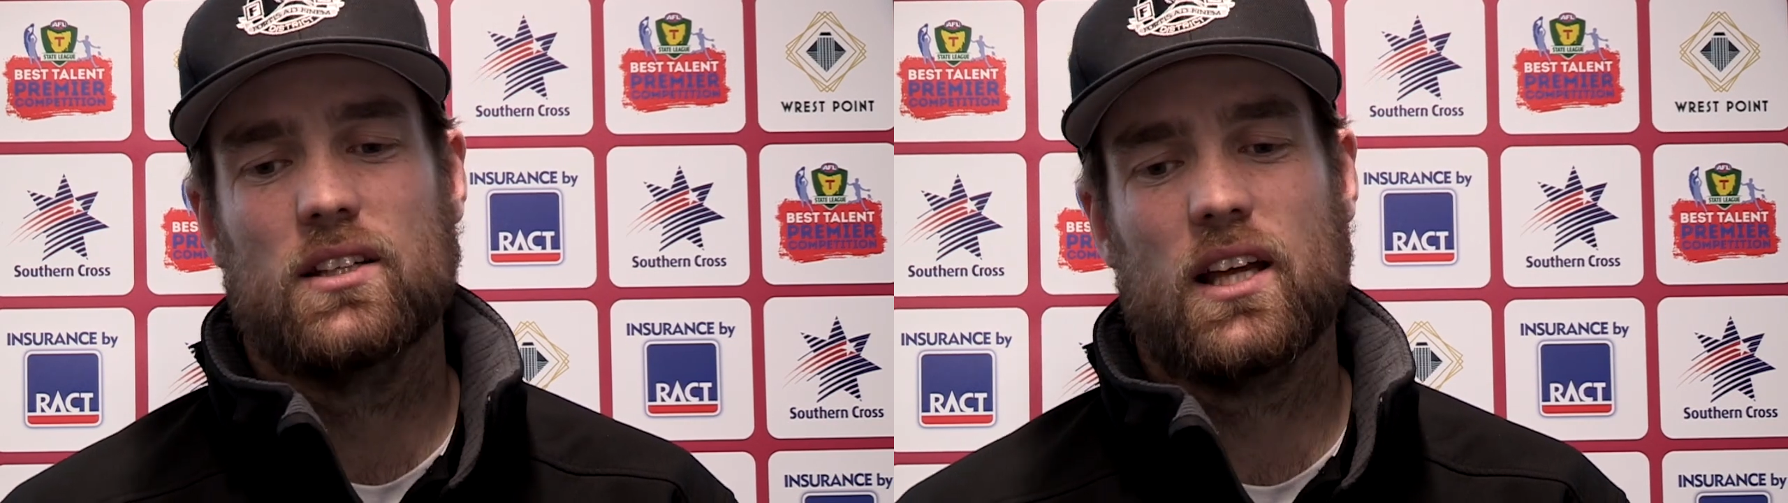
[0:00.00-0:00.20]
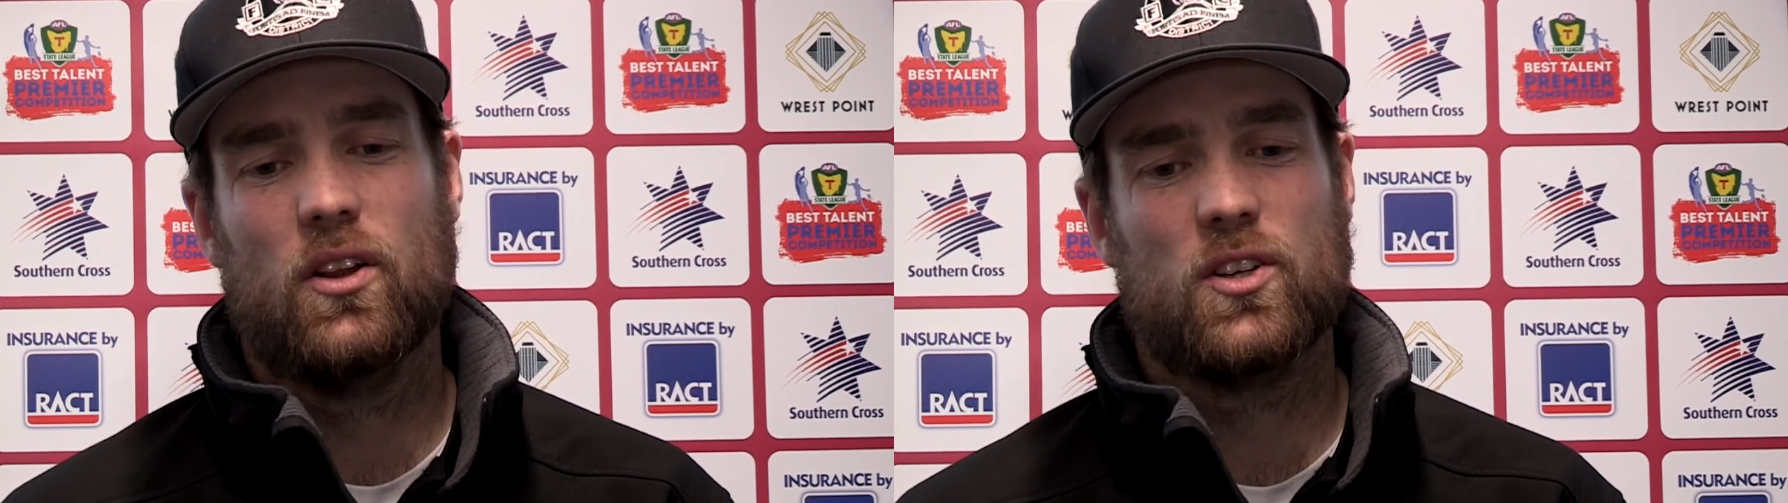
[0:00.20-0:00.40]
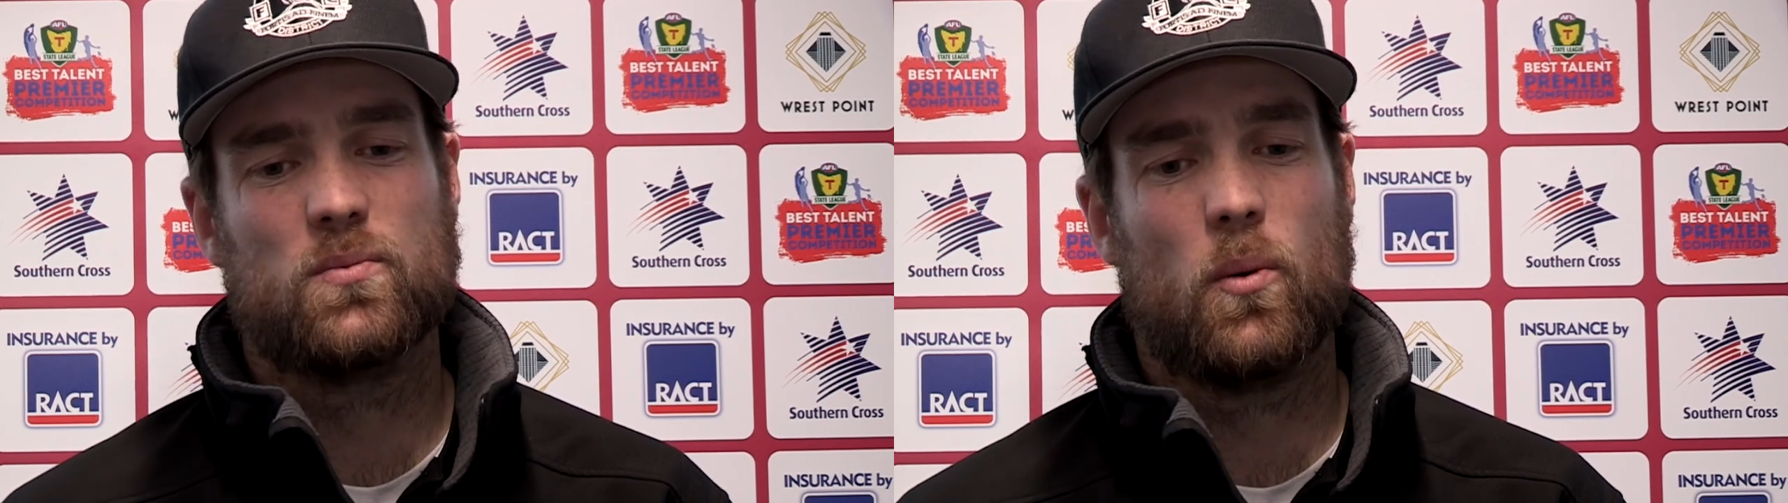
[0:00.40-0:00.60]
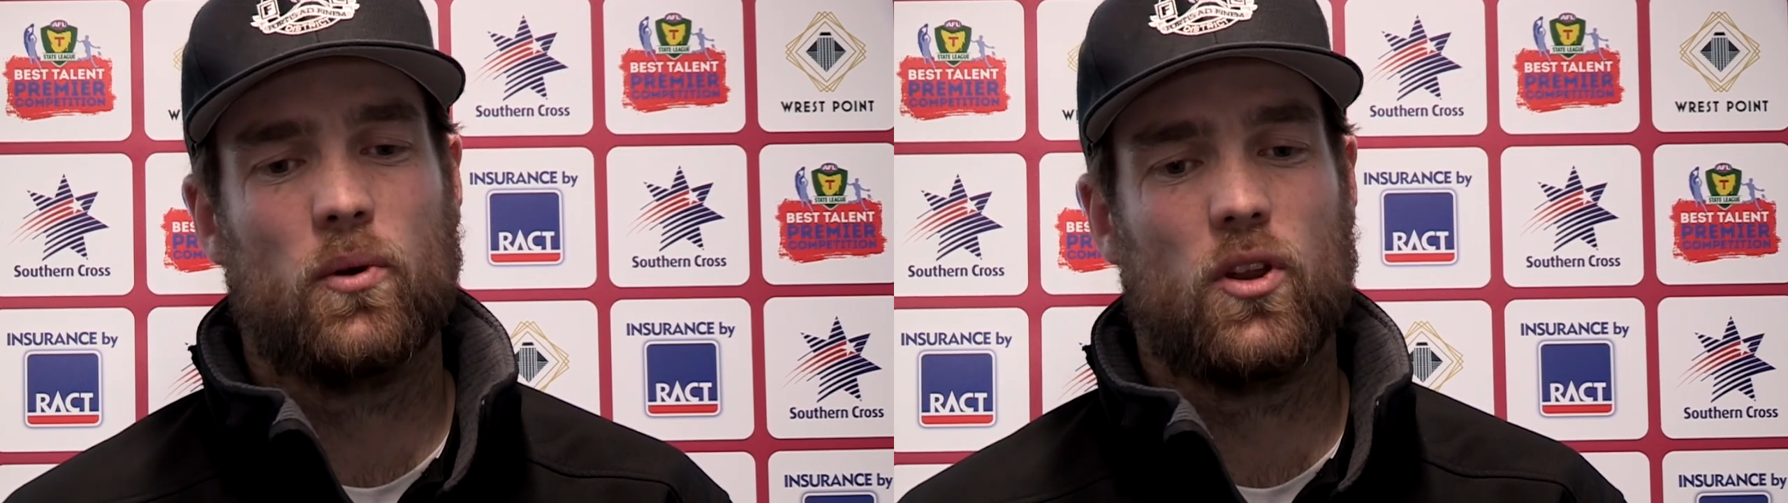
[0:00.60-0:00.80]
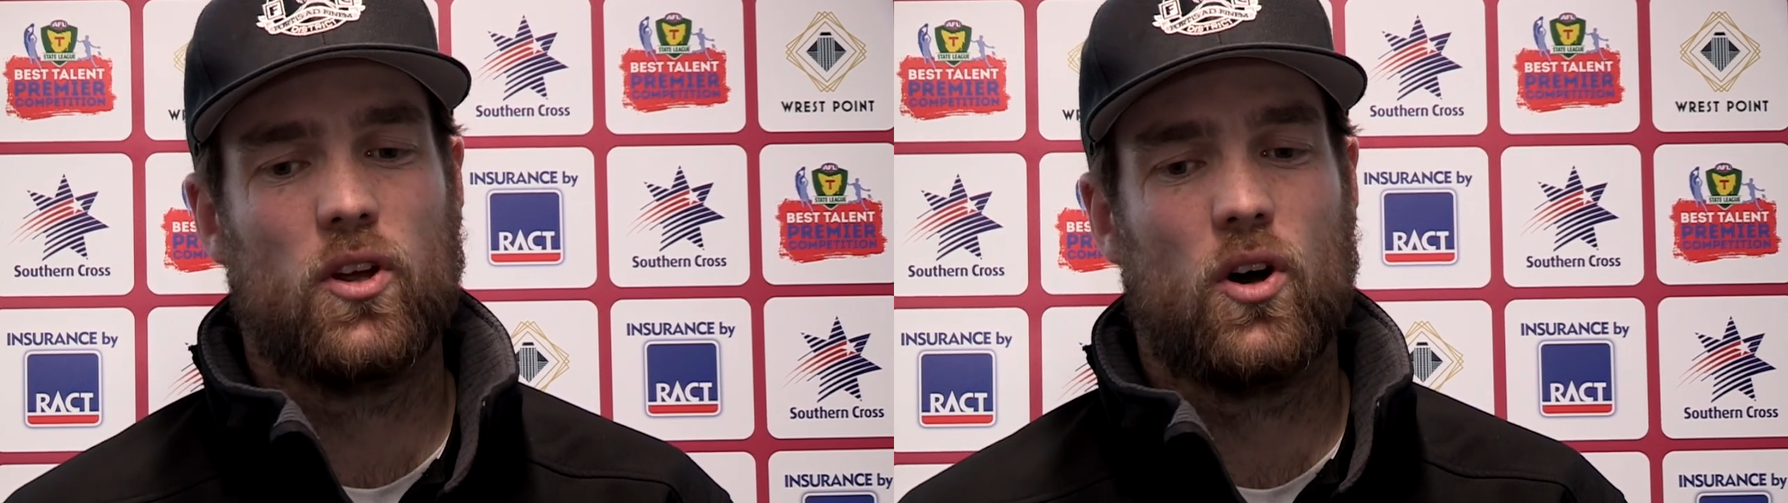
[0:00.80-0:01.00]
look, it's
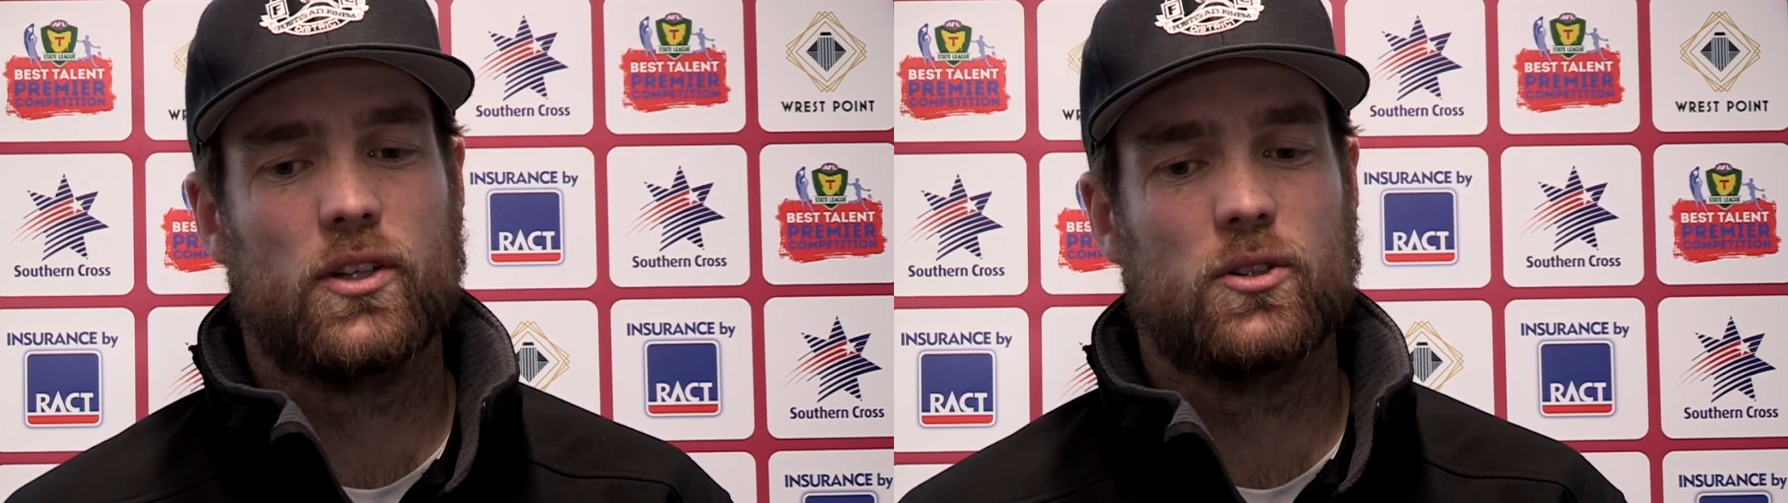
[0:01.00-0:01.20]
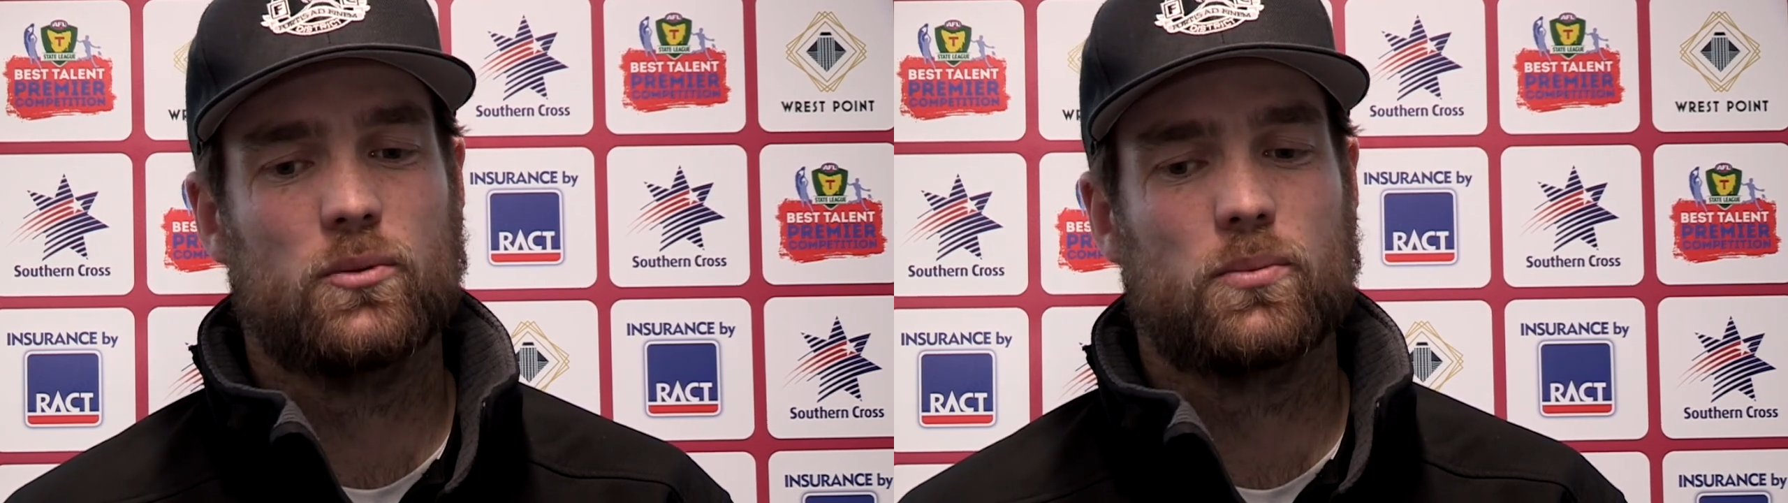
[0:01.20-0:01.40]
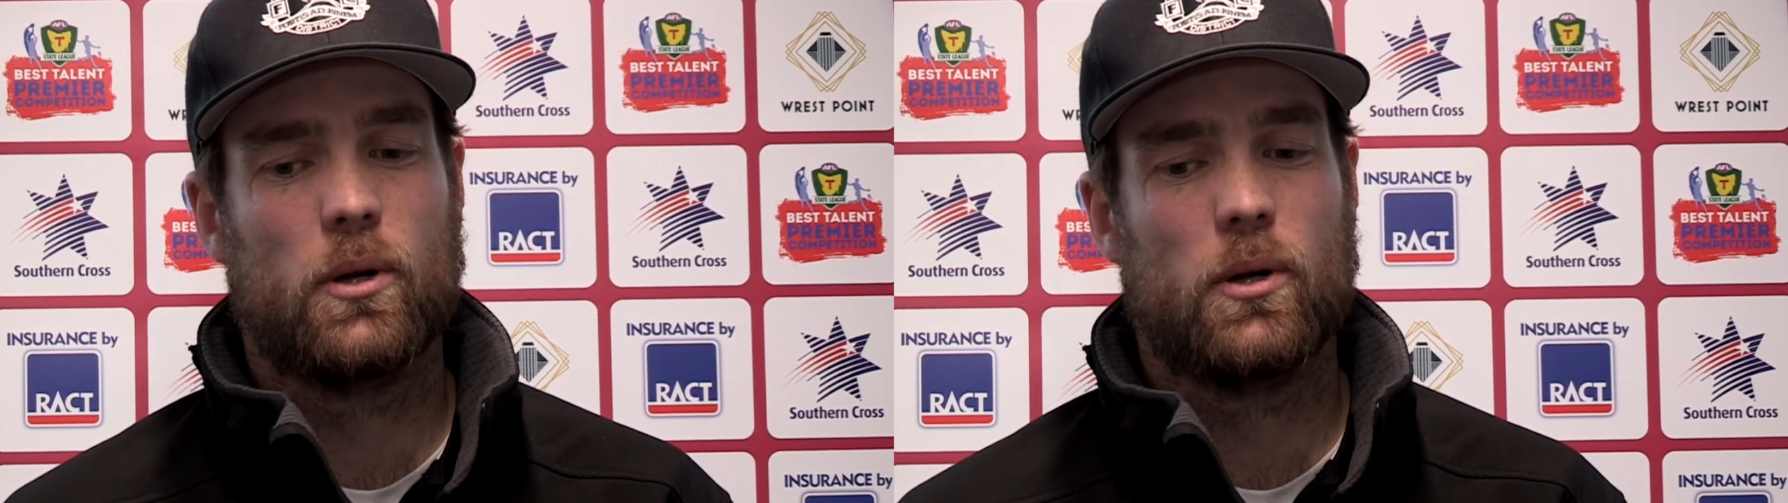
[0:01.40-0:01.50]
probably not the ideal